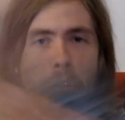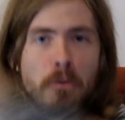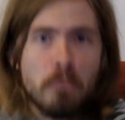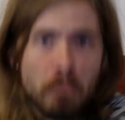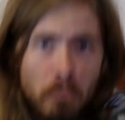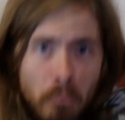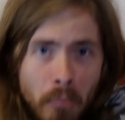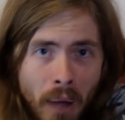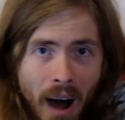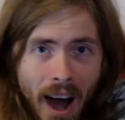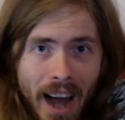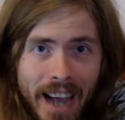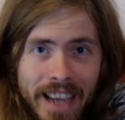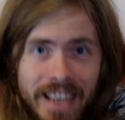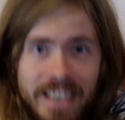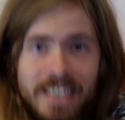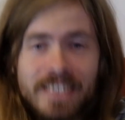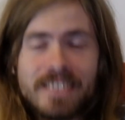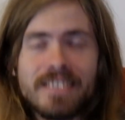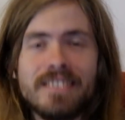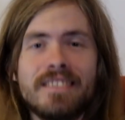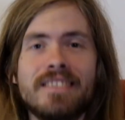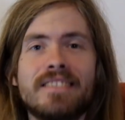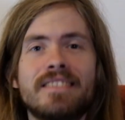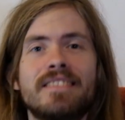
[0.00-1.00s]

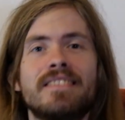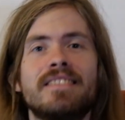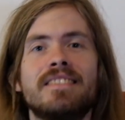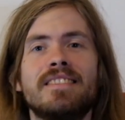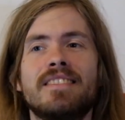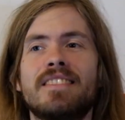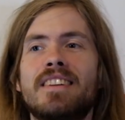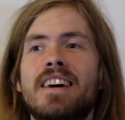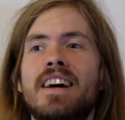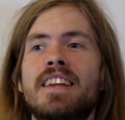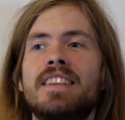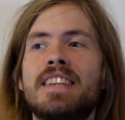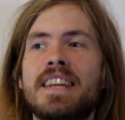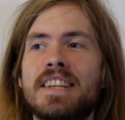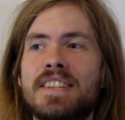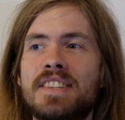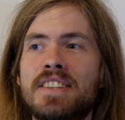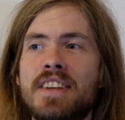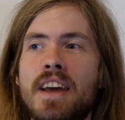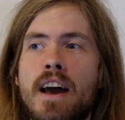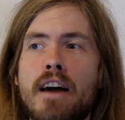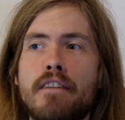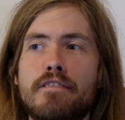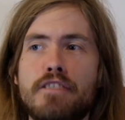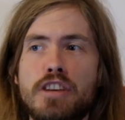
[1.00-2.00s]
mine unless
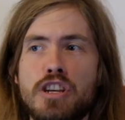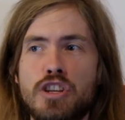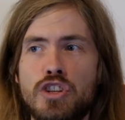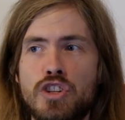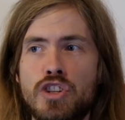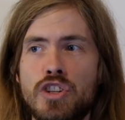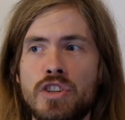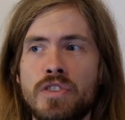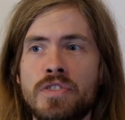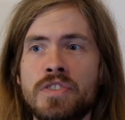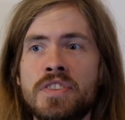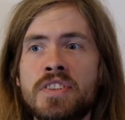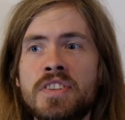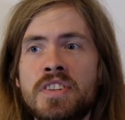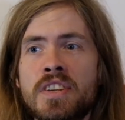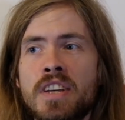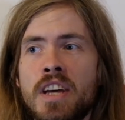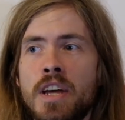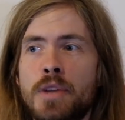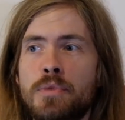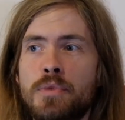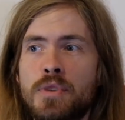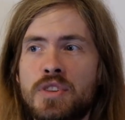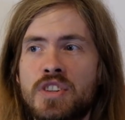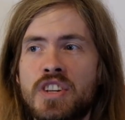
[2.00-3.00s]
you have issues,
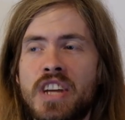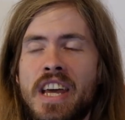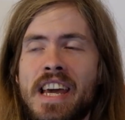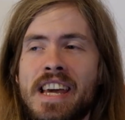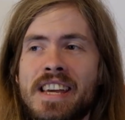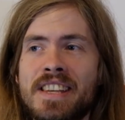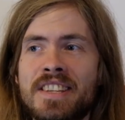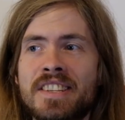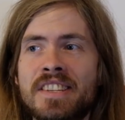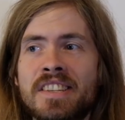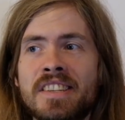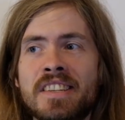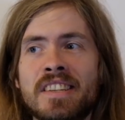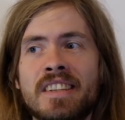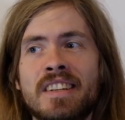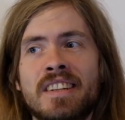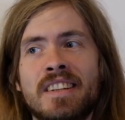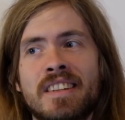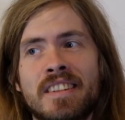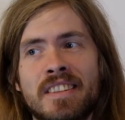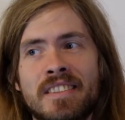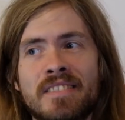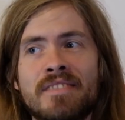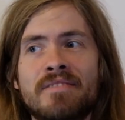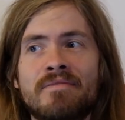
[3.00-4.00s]
in which case,
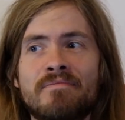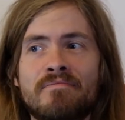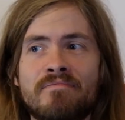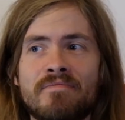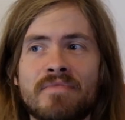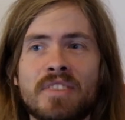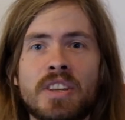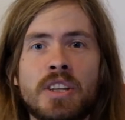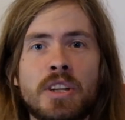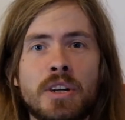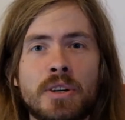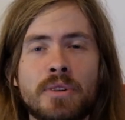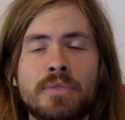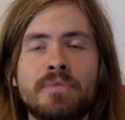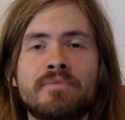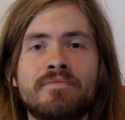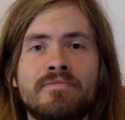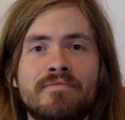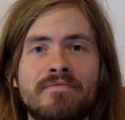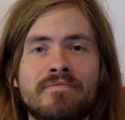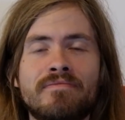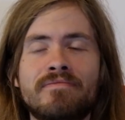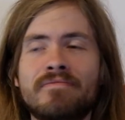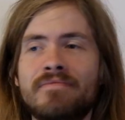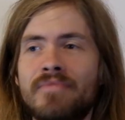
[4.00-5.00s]
you know,
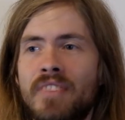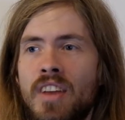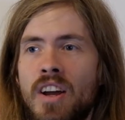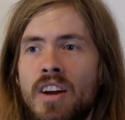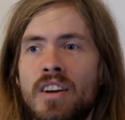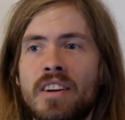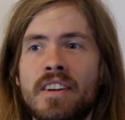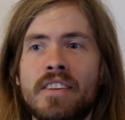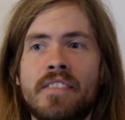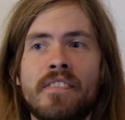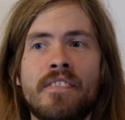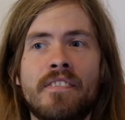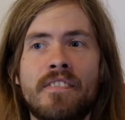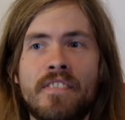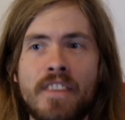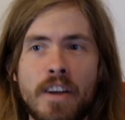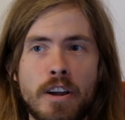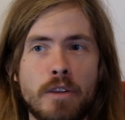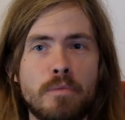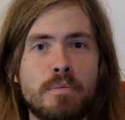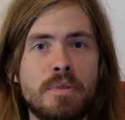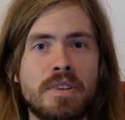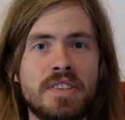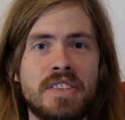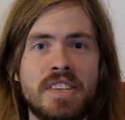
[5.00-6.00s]
there are
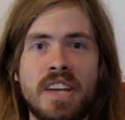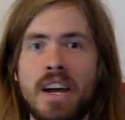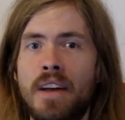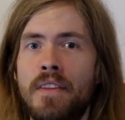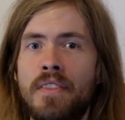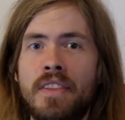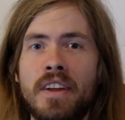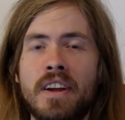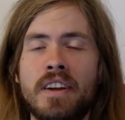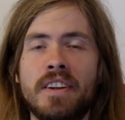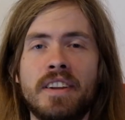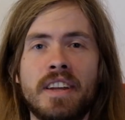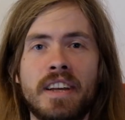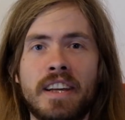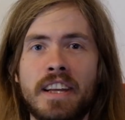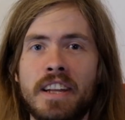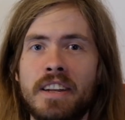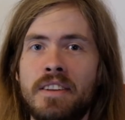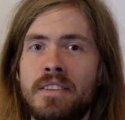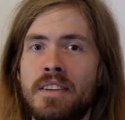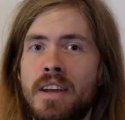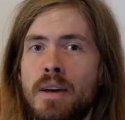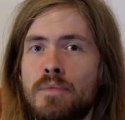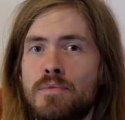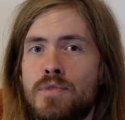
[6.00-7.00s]
therapists out there that
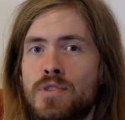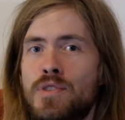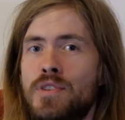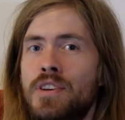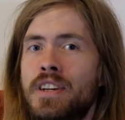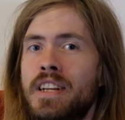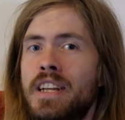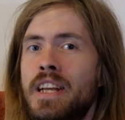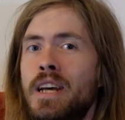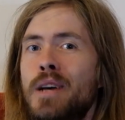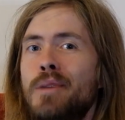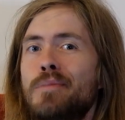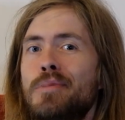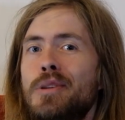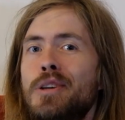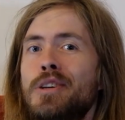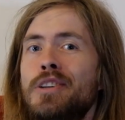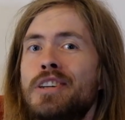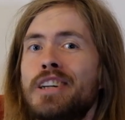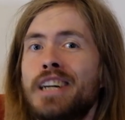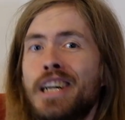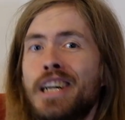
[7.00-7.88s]
I'm sure can help you.